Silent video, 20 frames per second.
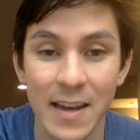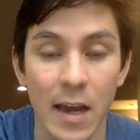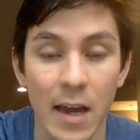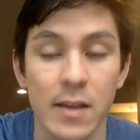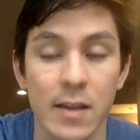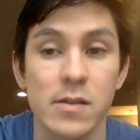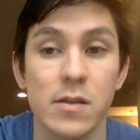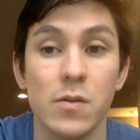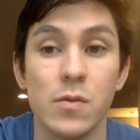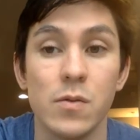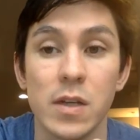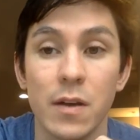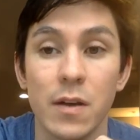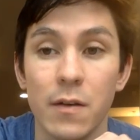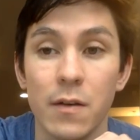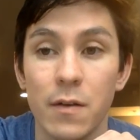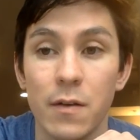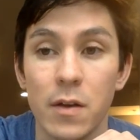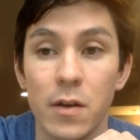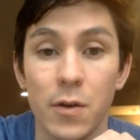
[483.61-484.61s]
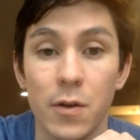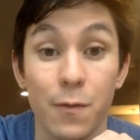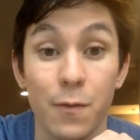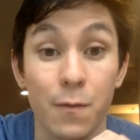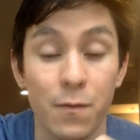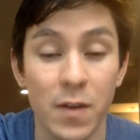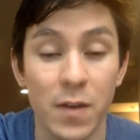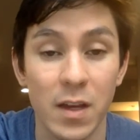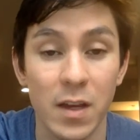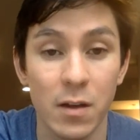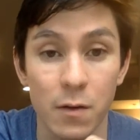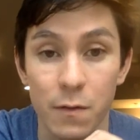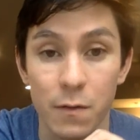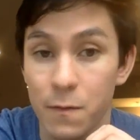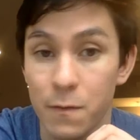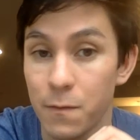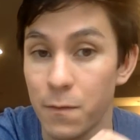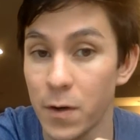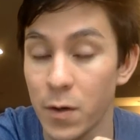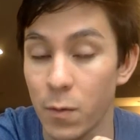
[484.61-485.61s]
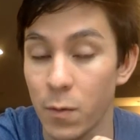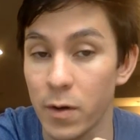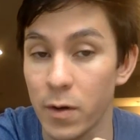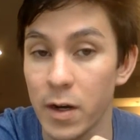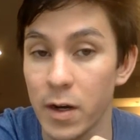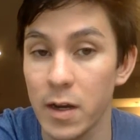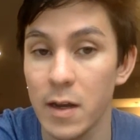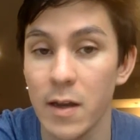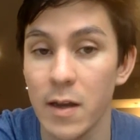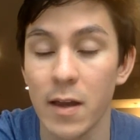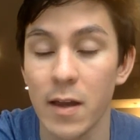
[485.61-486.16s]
and that's using your feet, your footwork,